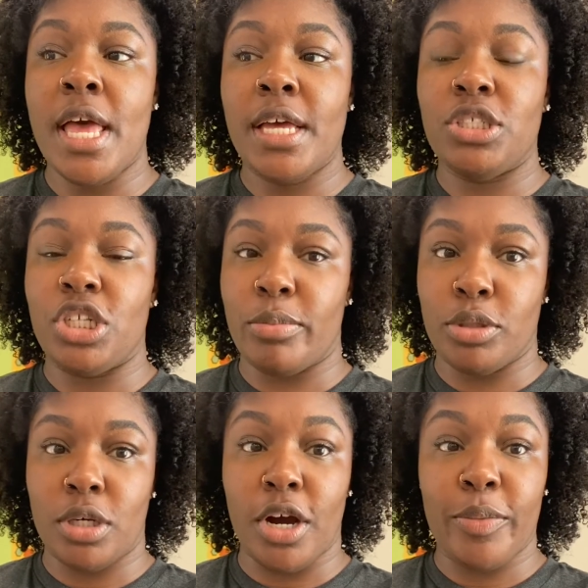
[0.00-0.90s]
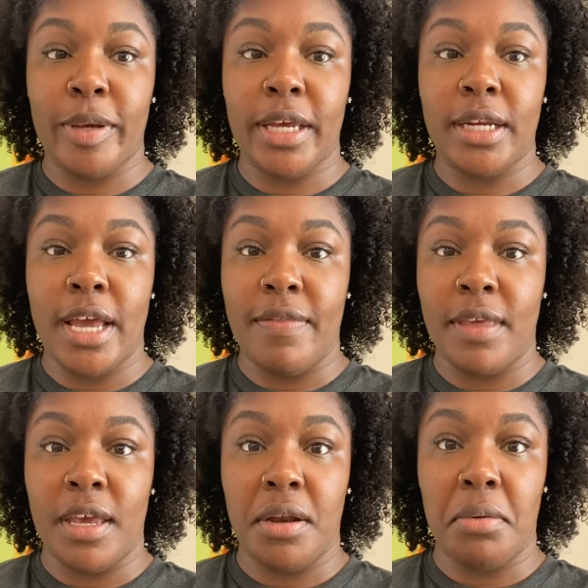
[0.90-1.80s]
shampoo the carpet, and
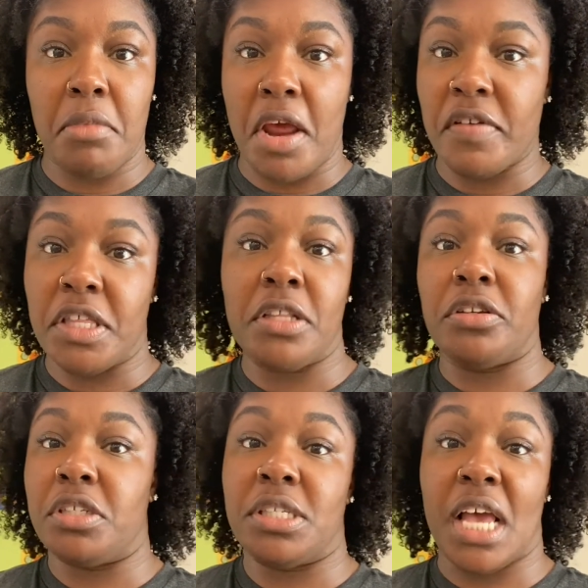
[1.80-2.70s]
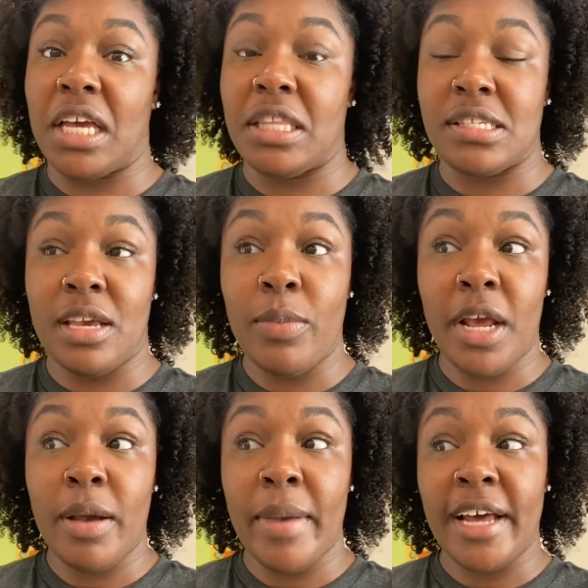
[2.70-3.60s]
then everything looks exactly the same when I
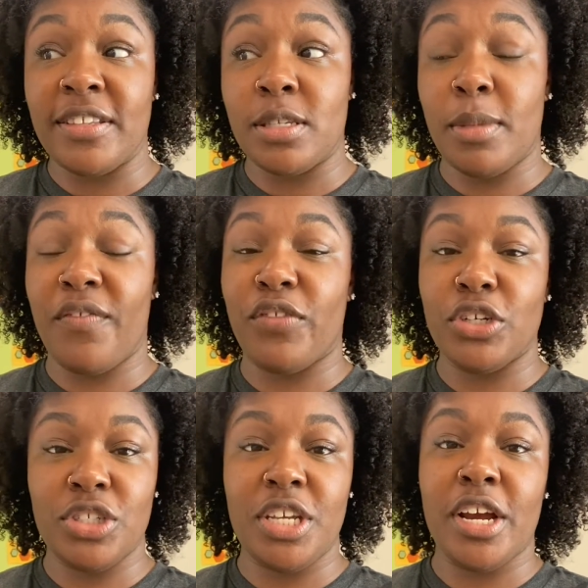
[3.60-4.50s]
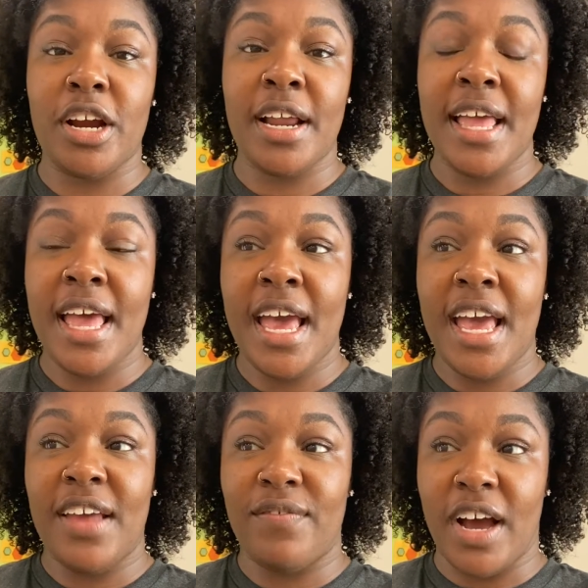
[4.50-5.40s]
come back. This is my first year
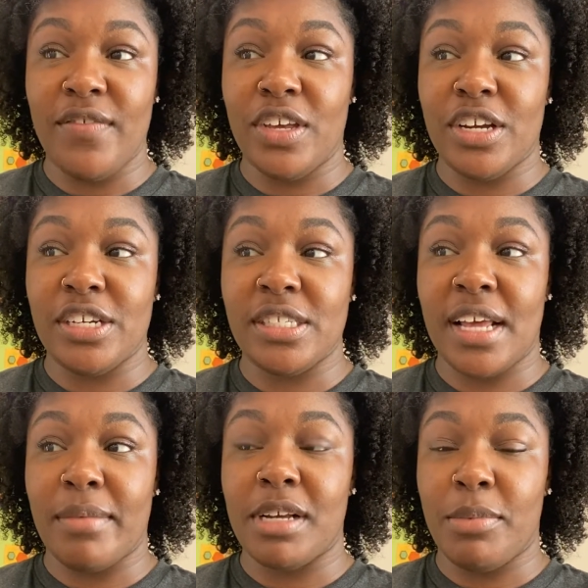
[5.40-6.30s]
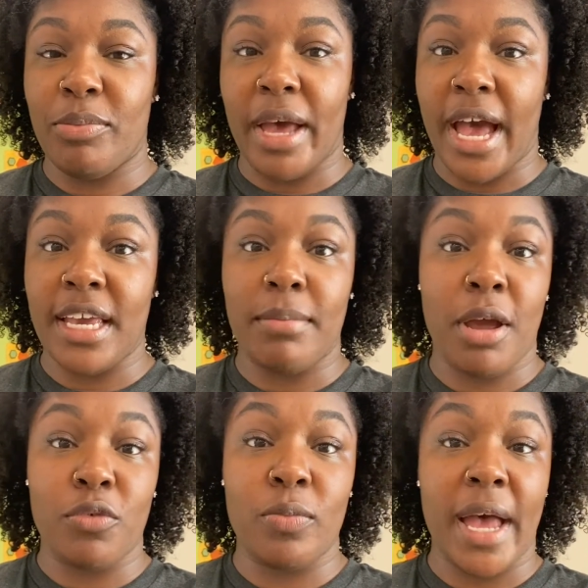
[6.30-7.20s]
in 5 years that I'm coming back, and my
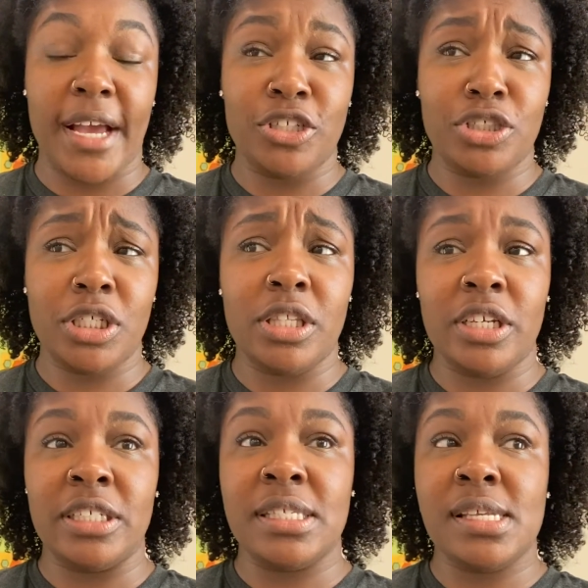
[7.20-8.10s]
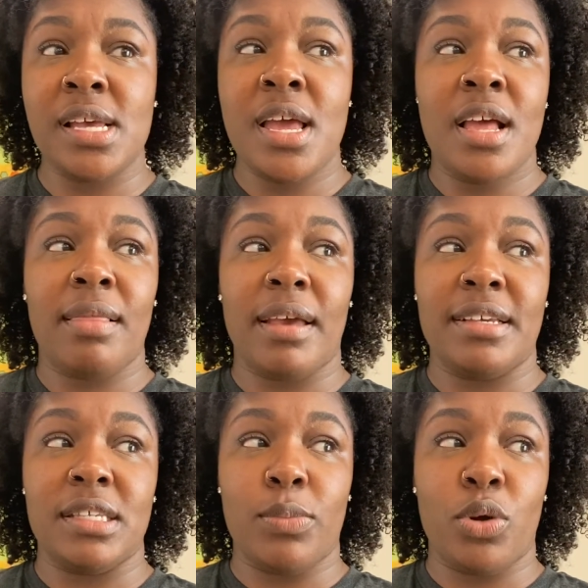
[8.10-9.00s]
room actually looks like
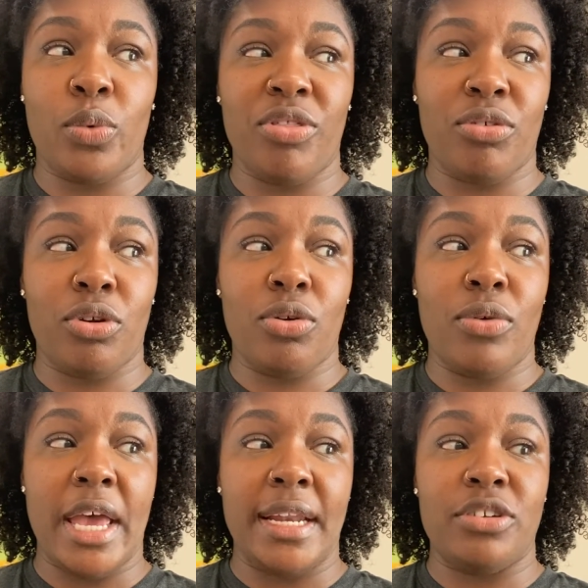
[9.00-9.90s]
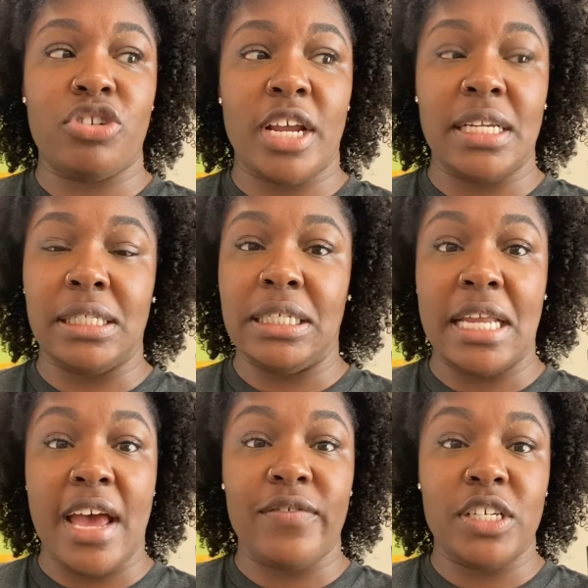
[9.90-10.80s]
someone went through and tried to clean
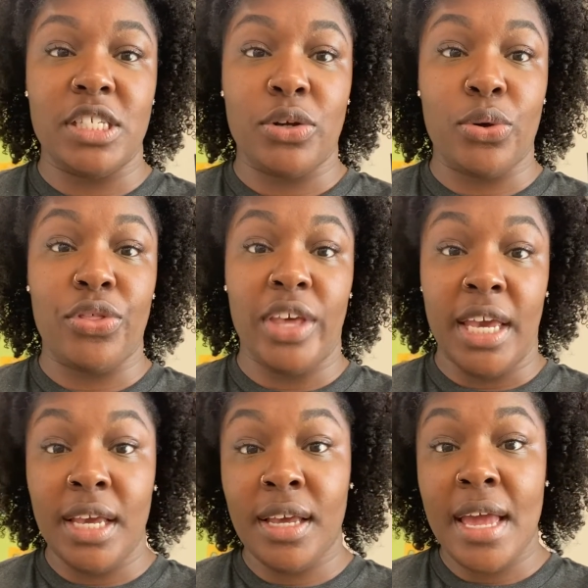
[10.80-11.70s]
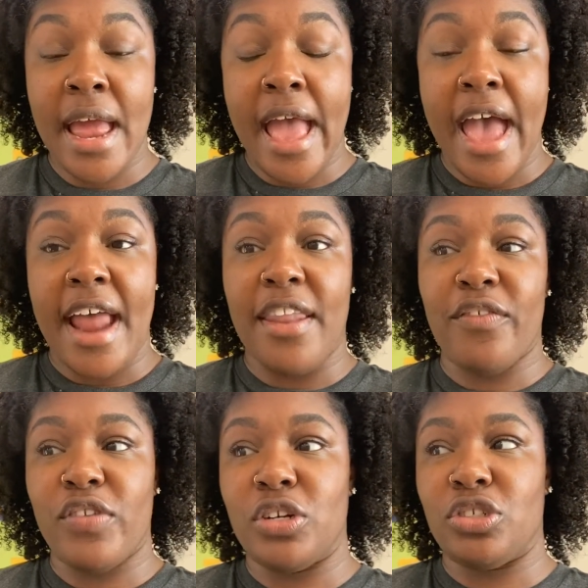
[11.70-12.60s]
every single thing, and the
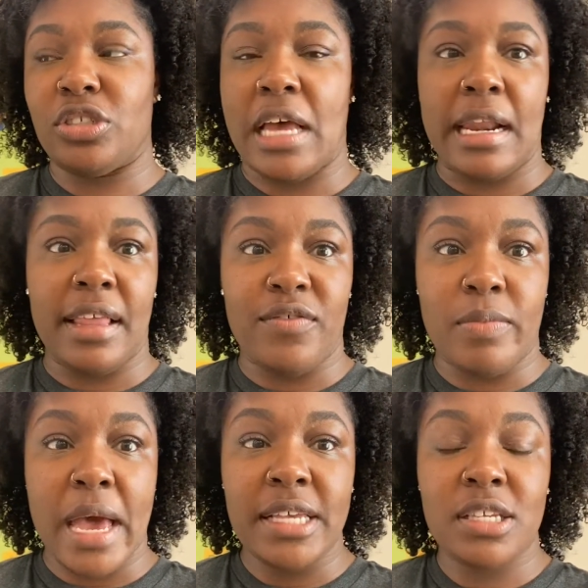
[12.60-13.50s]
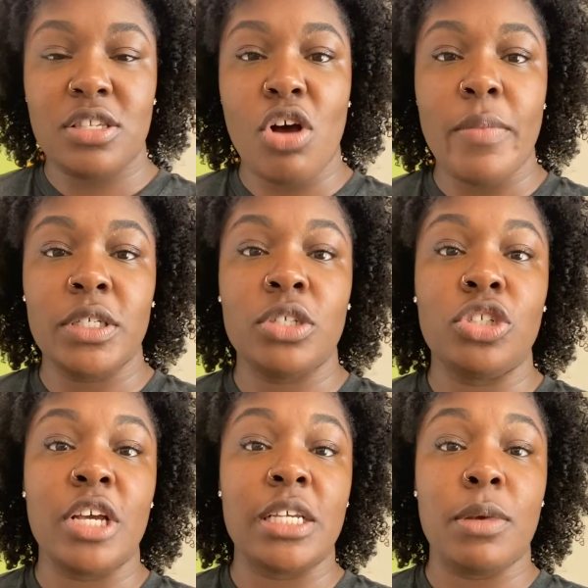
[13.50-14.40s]
furniture's kind of left a mess. So I'm just gonna show
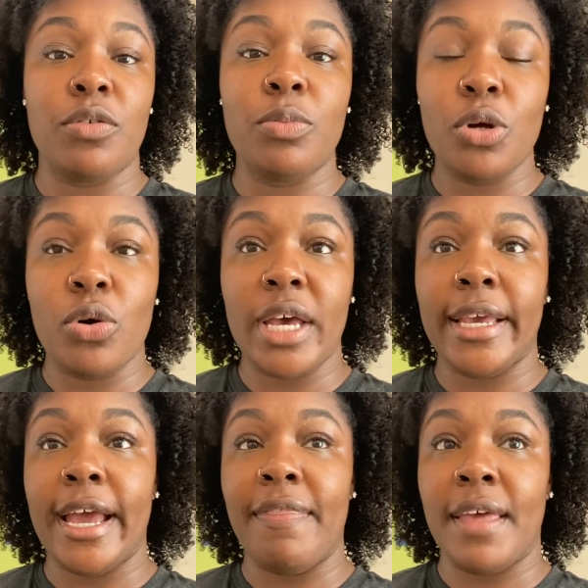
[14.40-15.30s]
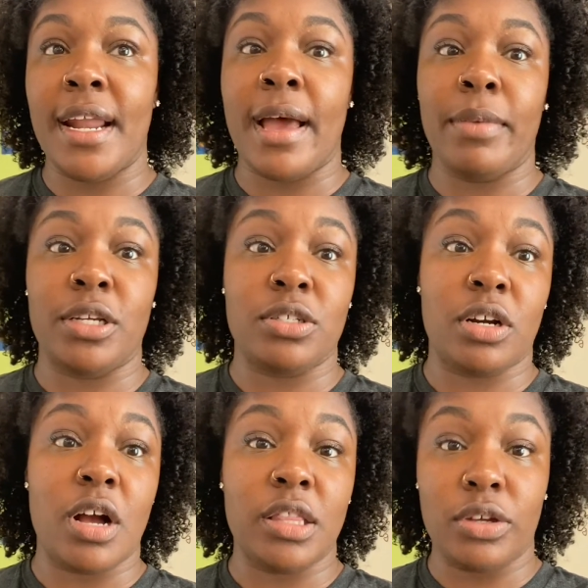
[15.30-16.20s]
you guys my room real quick, and then I'm gonna
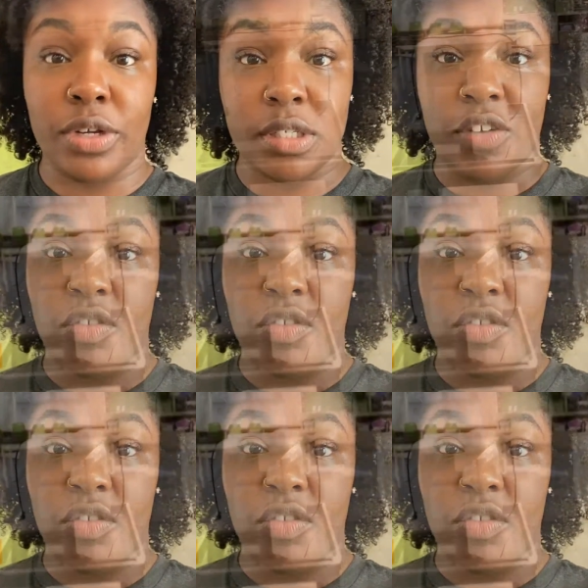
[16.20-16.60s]
start unloading stuff from